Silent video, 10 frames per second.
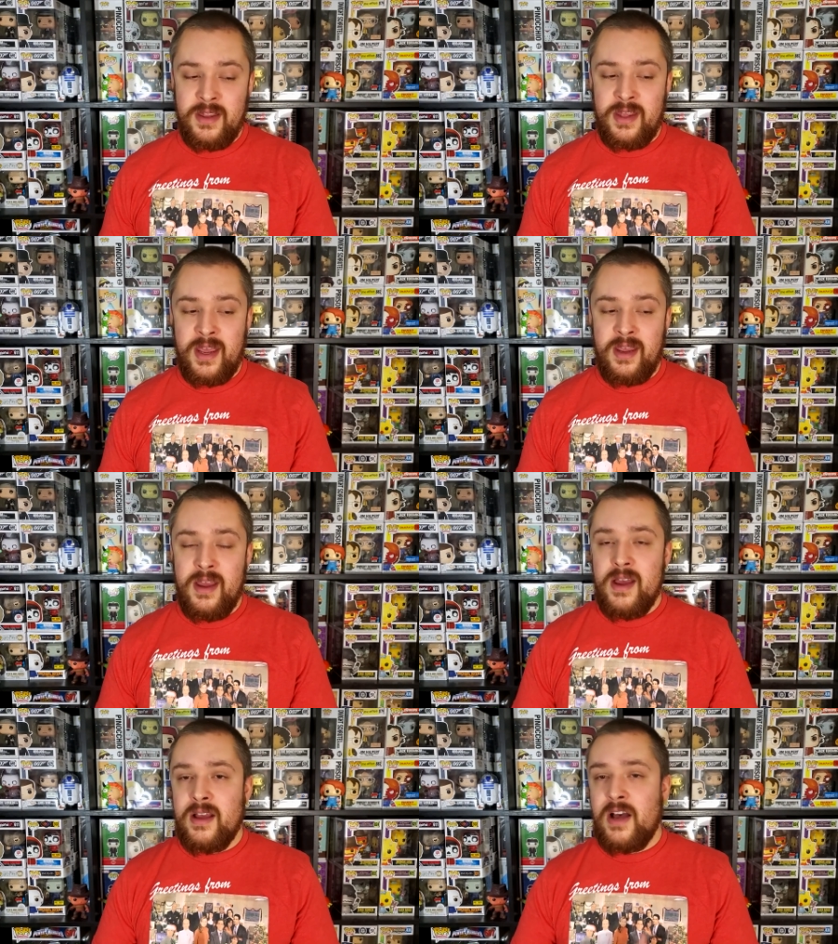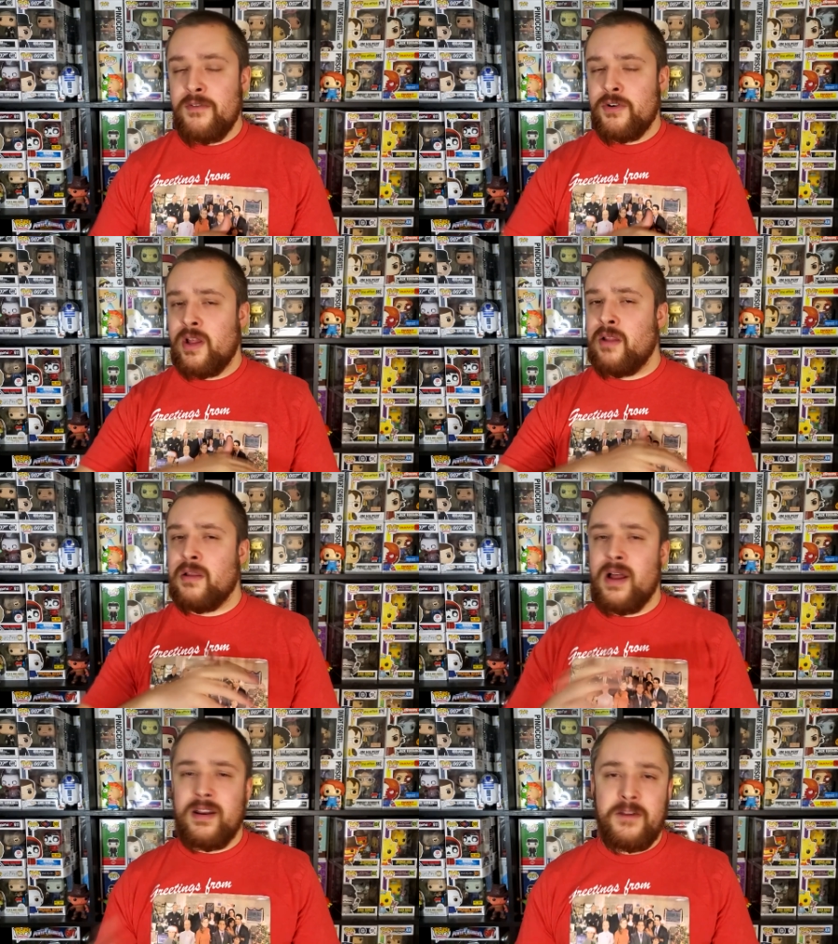They covered a
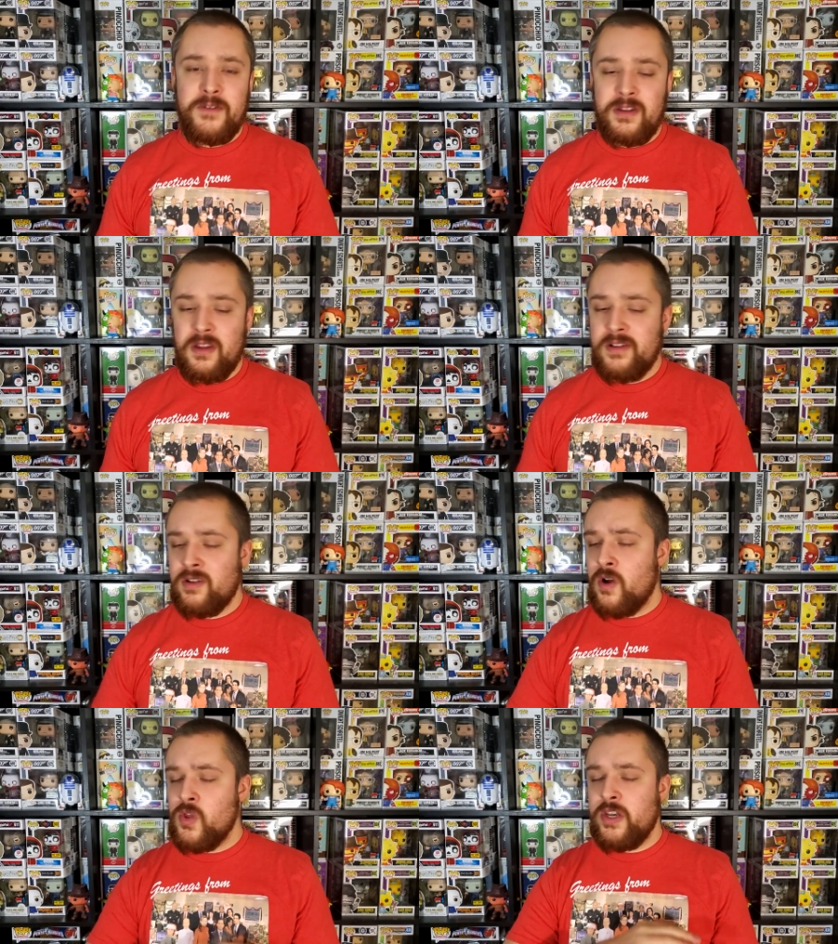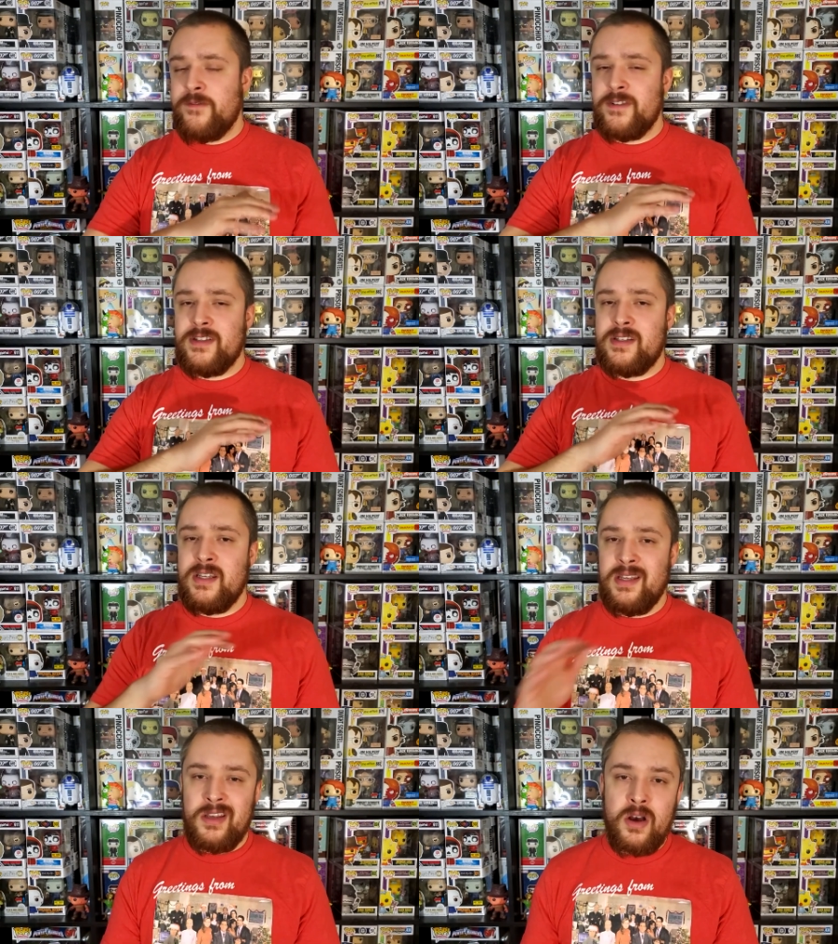lot of different things, all the different
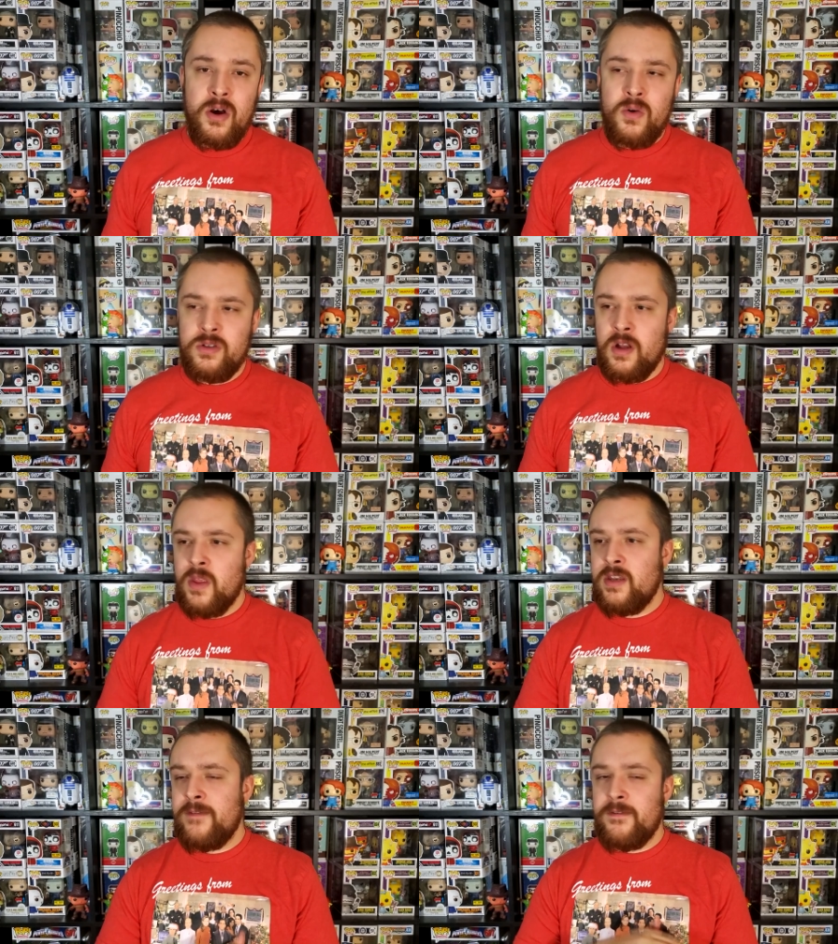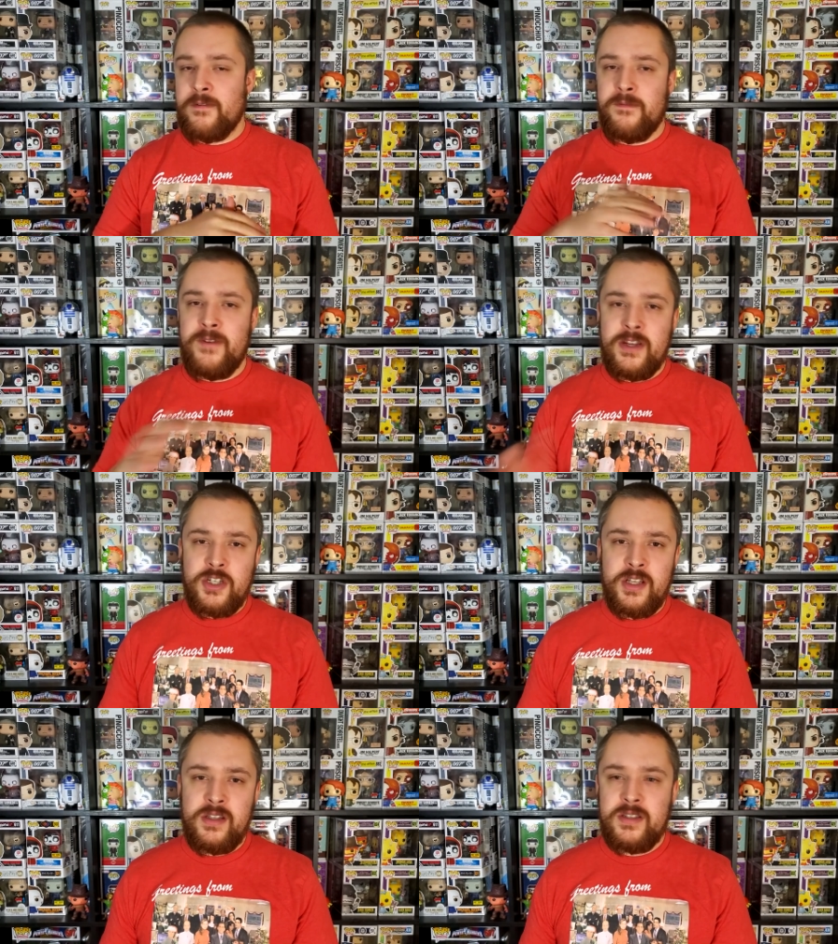CEOs, all the different
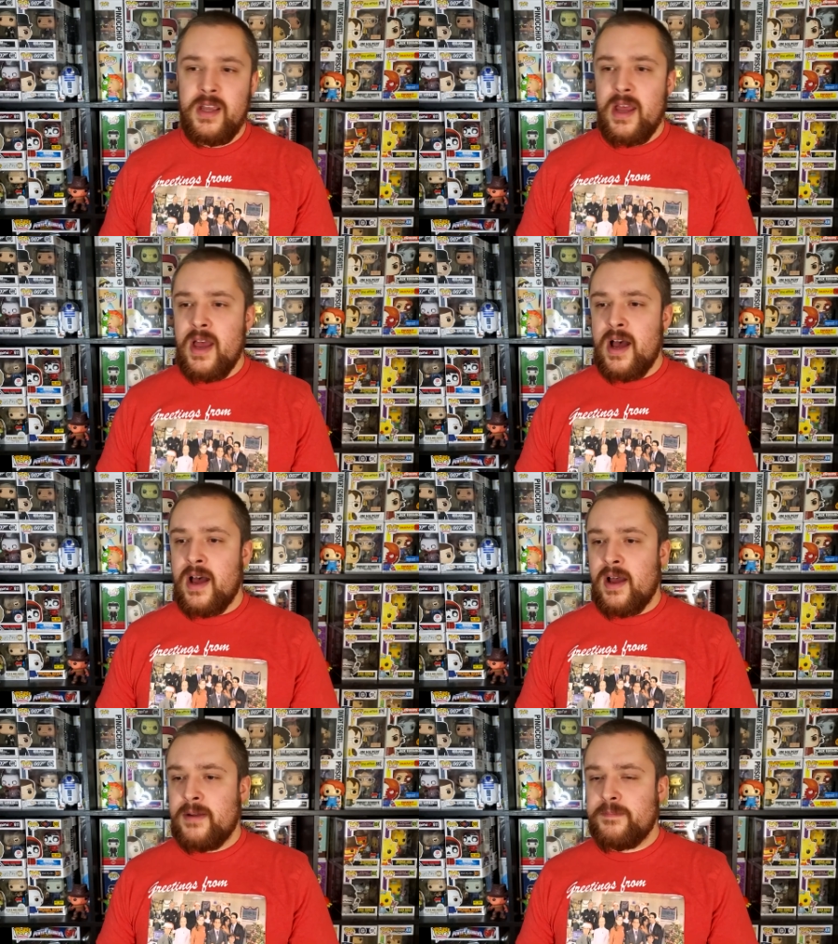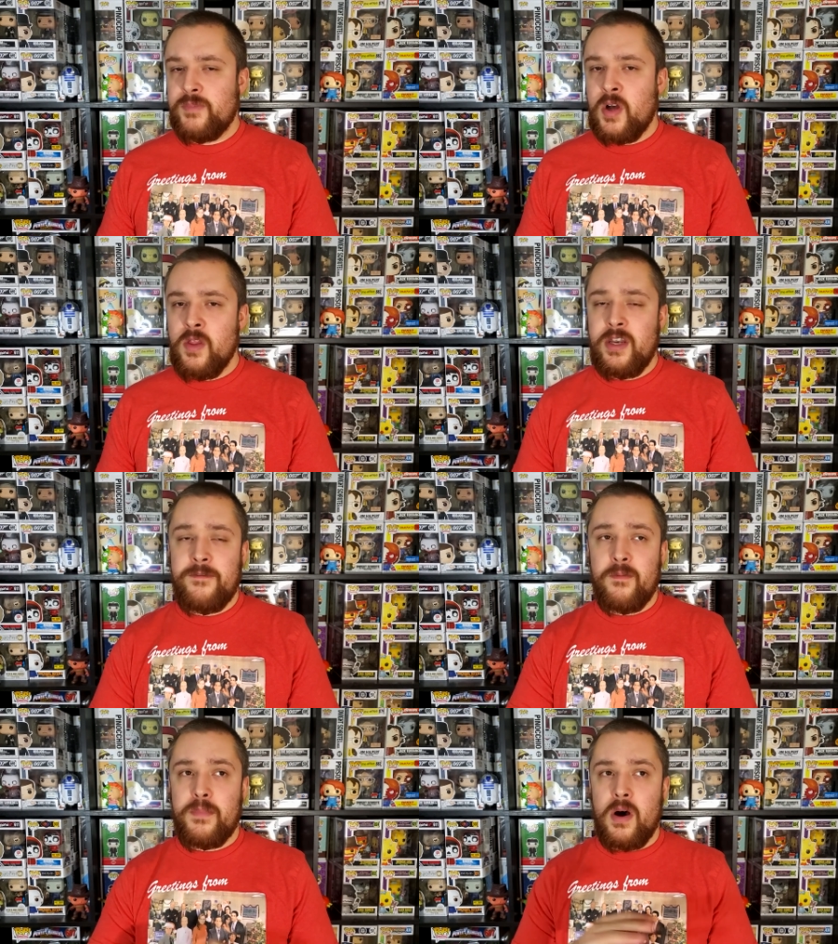visions, all the
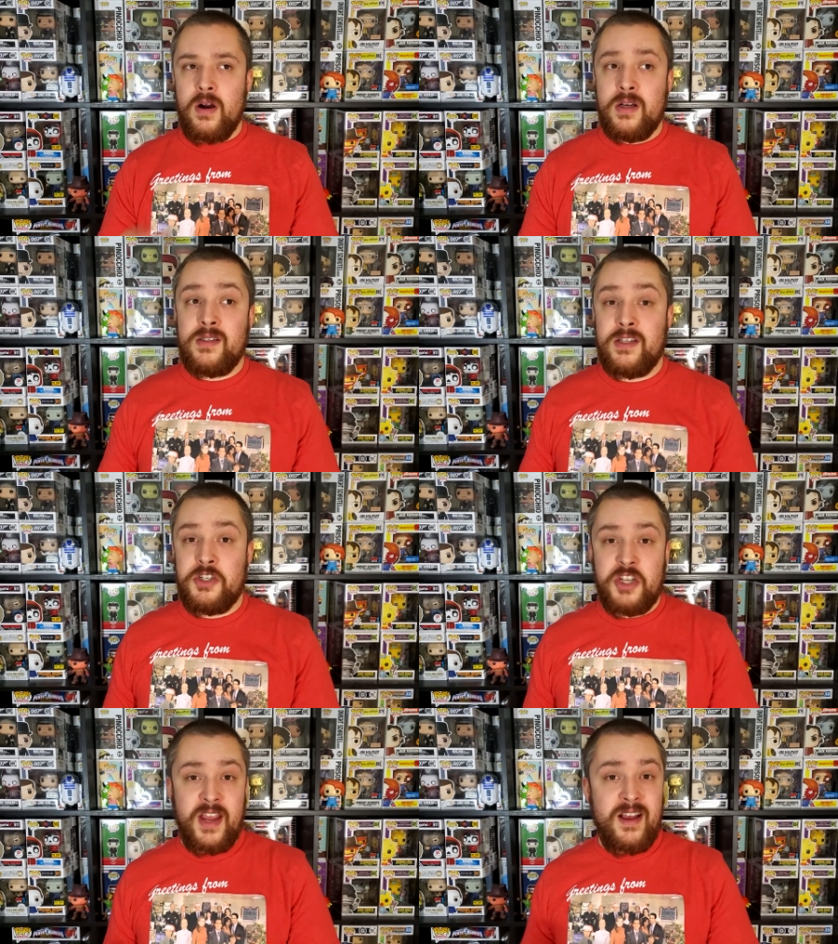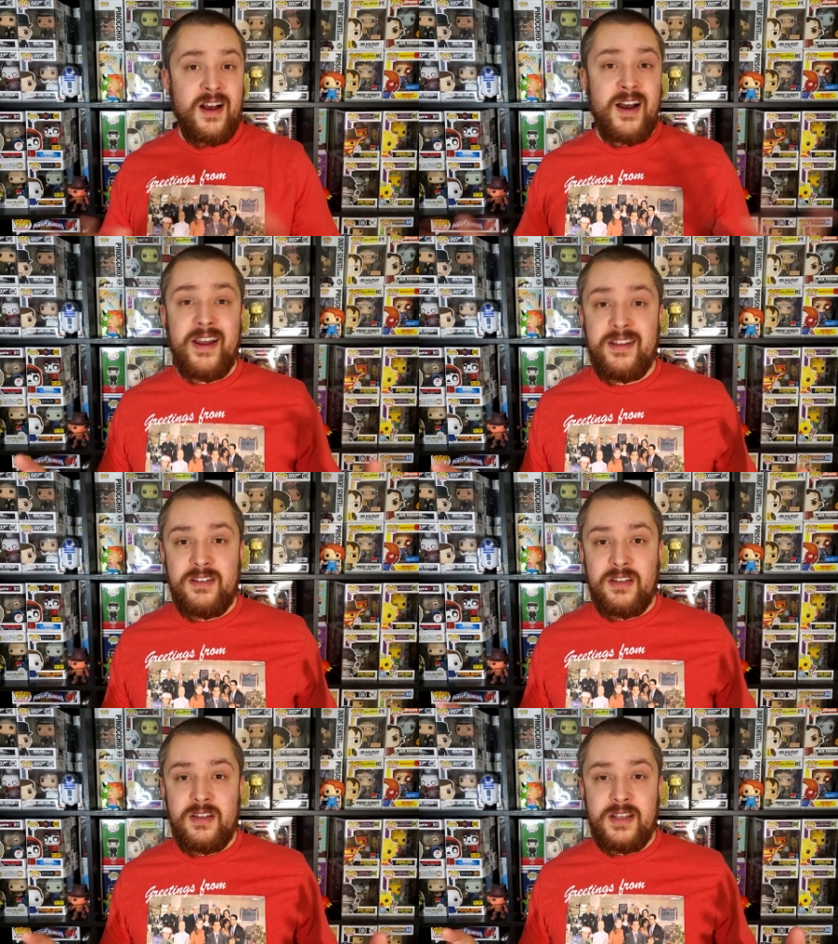different parks. The Shanghai
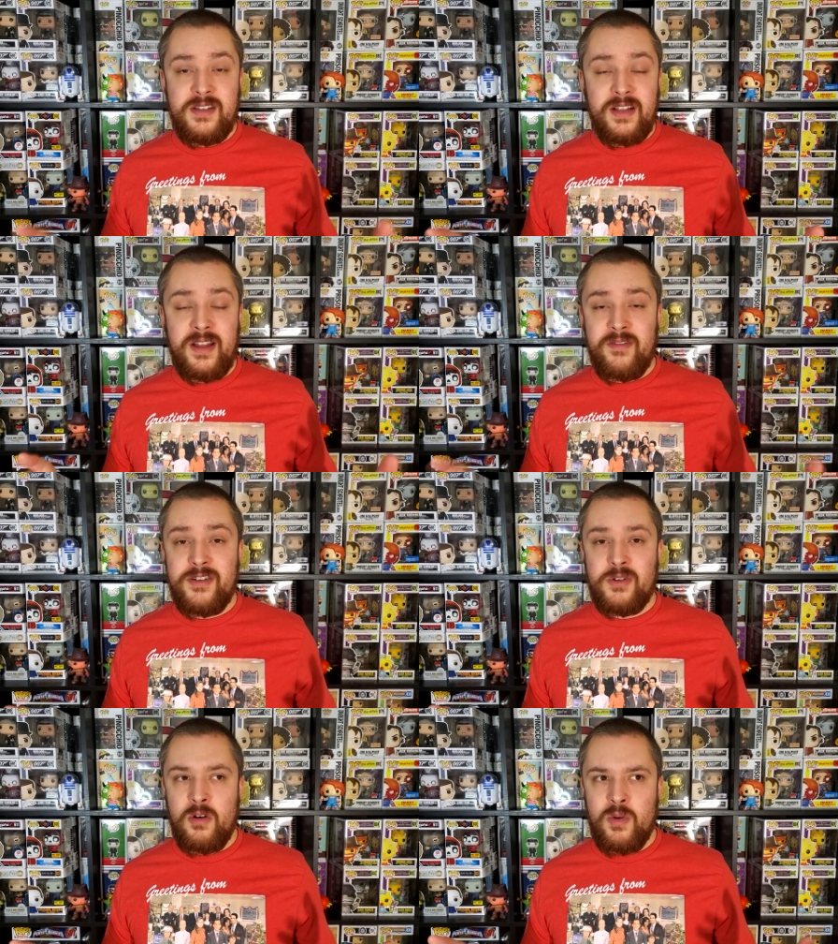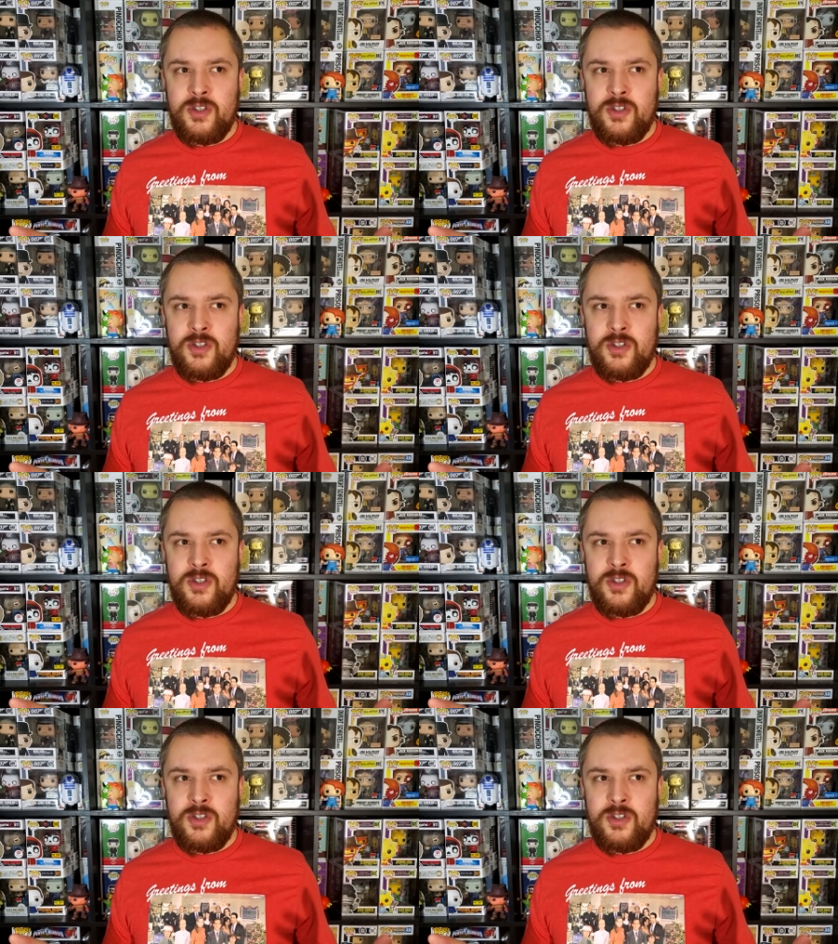Disneyland Resort, which